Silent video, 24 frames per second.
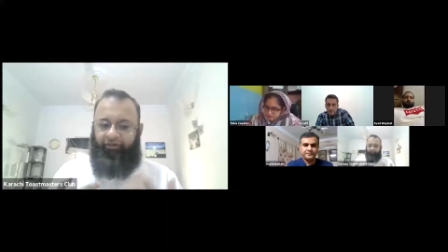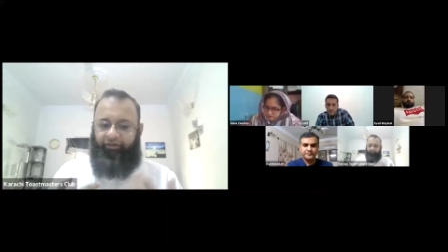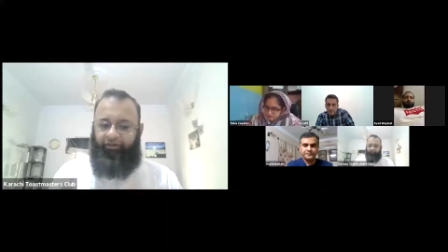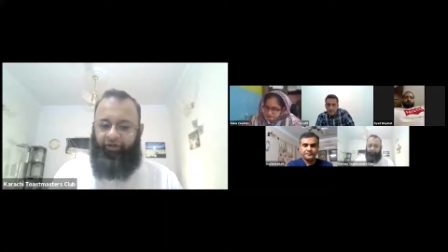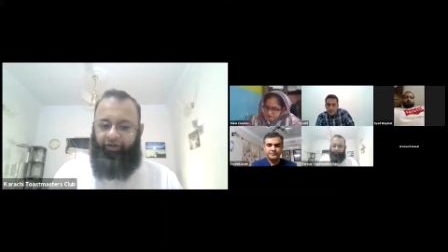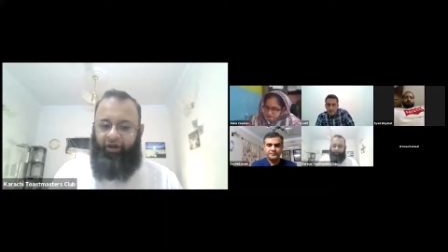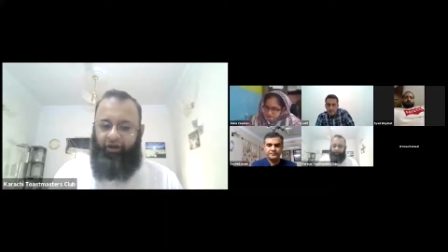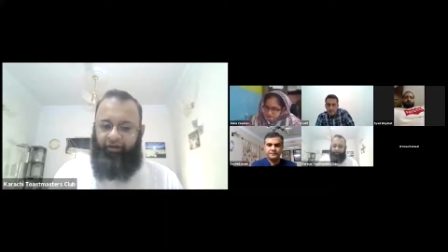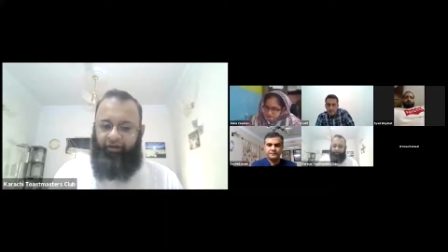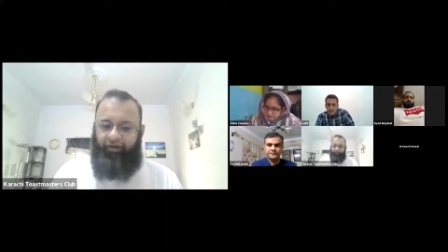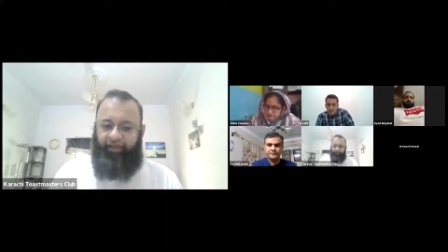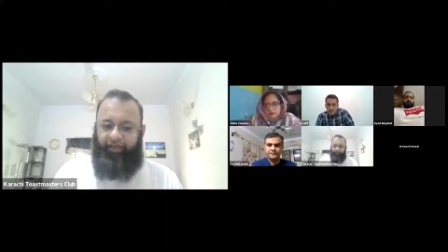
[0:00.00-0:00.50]

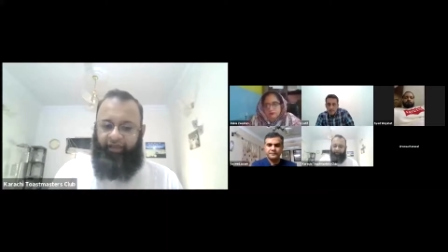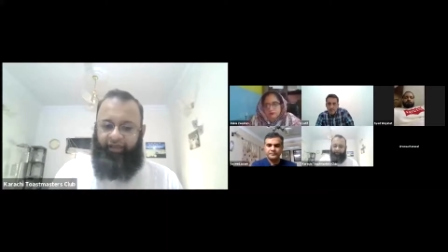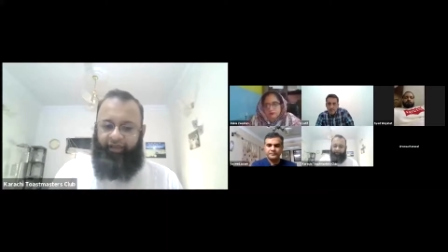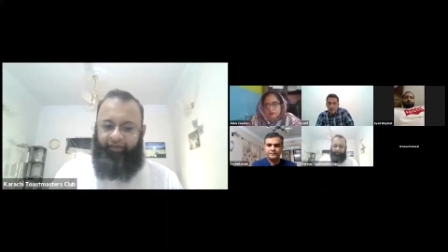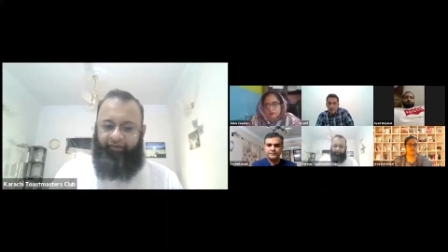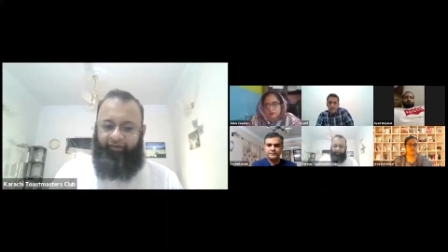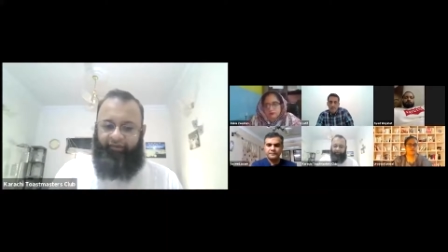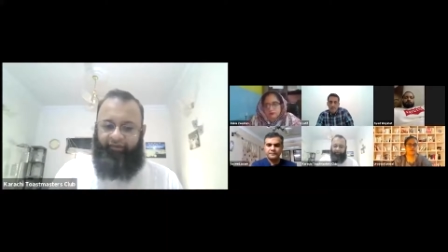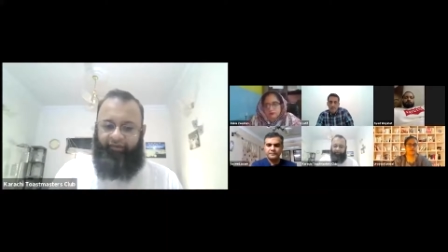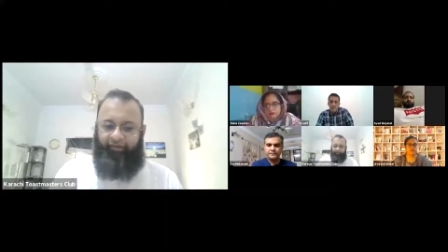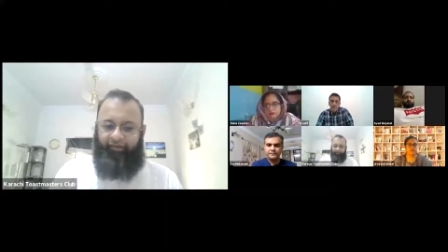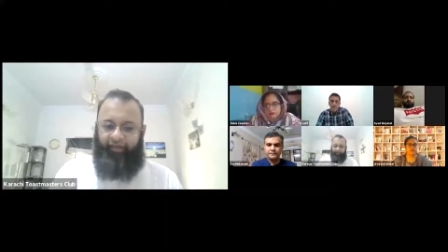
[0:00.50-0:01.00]
talk
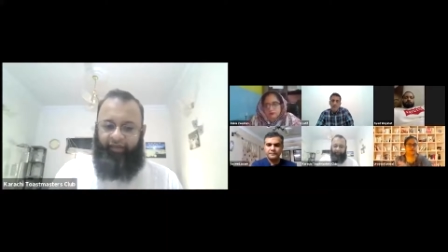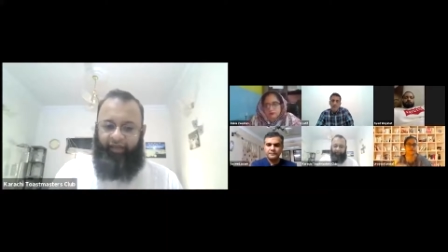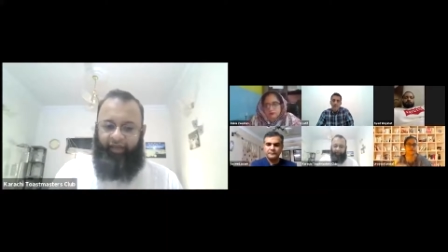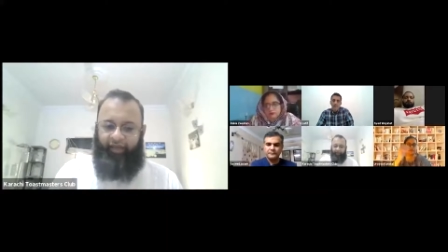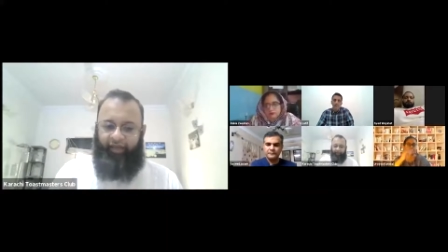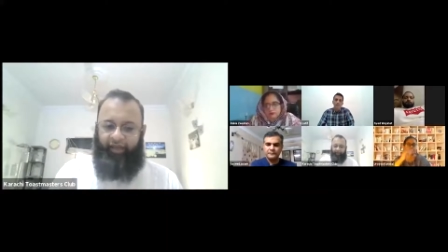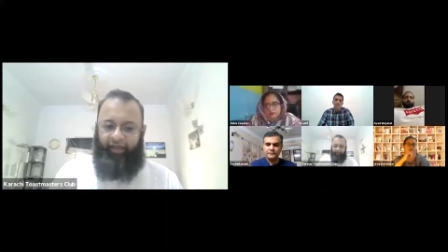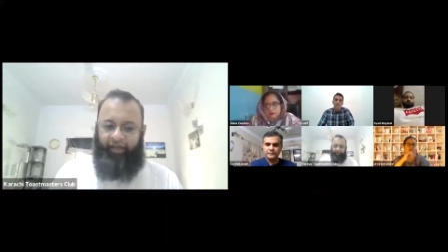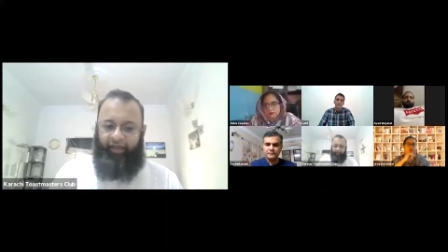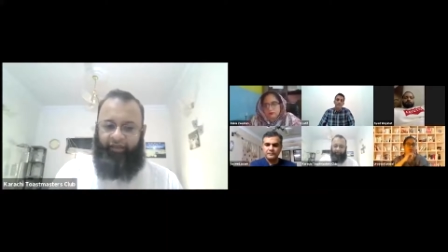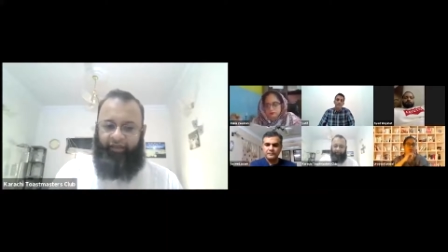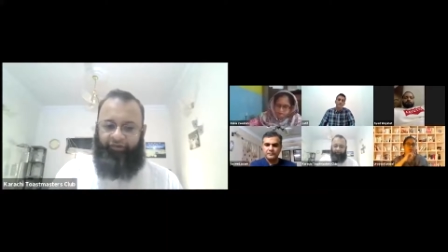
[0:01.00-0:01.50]
is
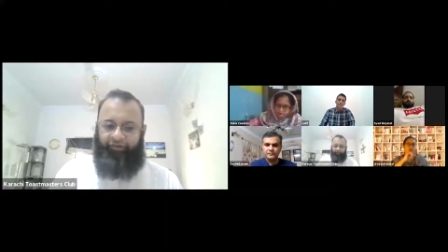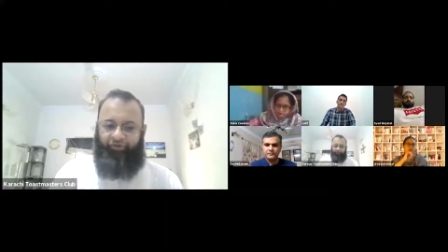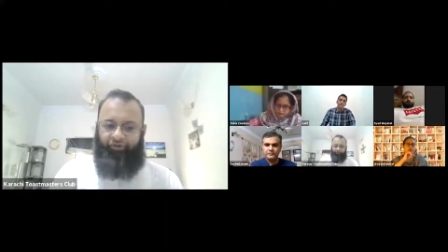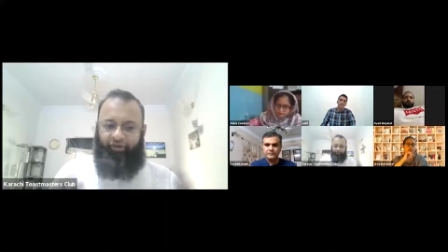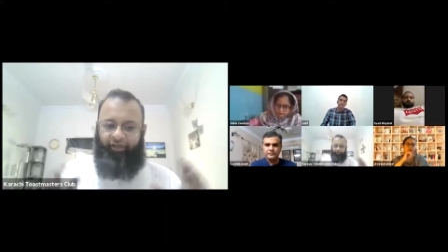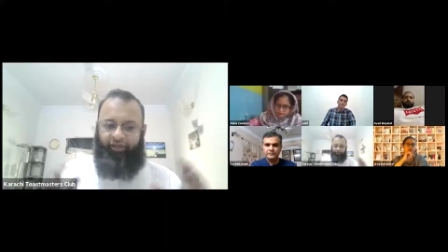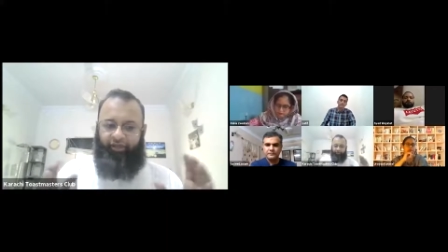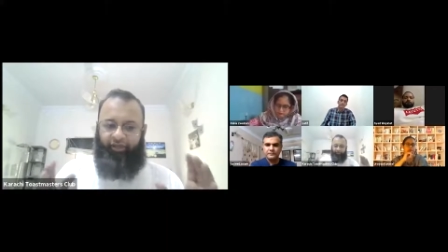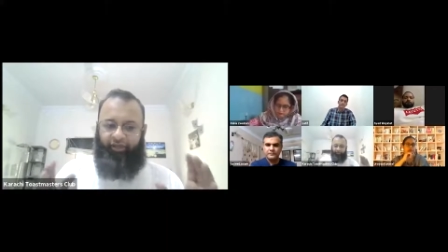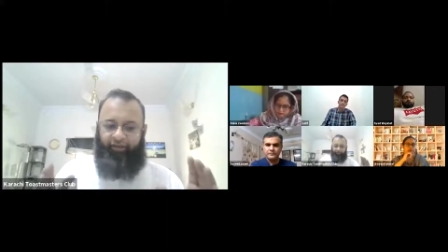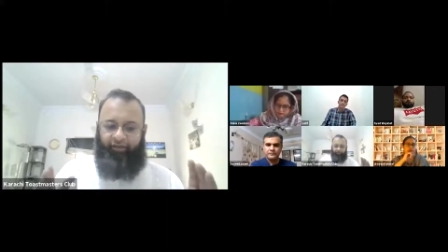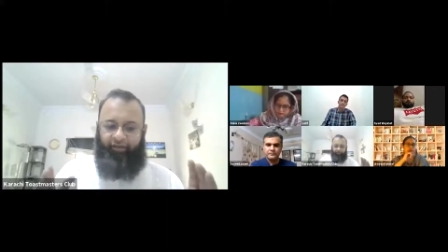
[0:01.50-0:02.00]

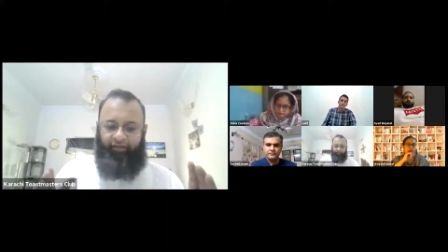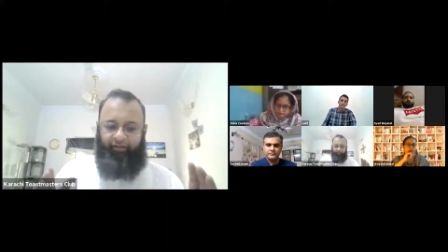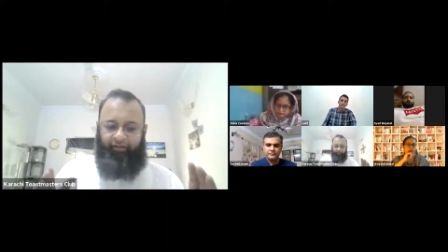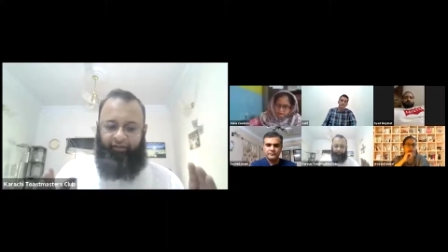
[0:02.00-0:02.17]
actually